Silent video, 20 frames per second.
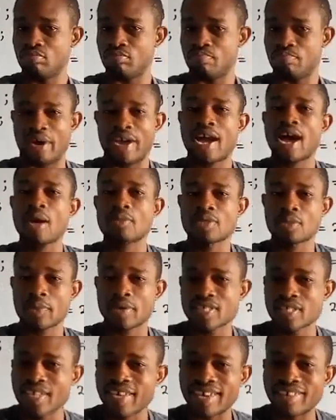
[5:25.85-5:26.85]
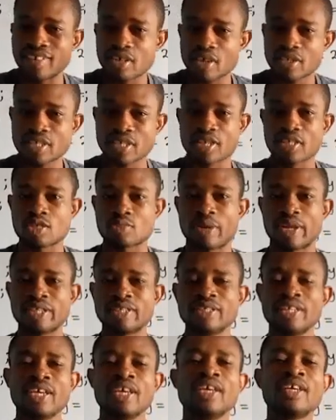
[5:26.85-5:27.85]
Perhaps the person cannot explain.